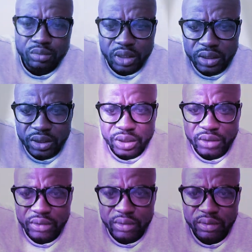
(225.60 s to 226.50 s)
much.
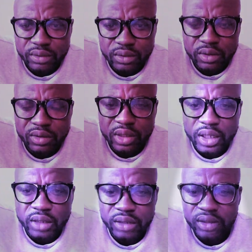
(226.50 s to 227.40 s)
I
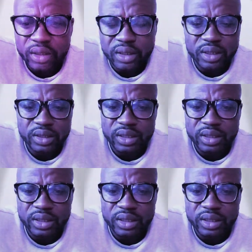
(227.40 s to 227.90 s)
understand that there's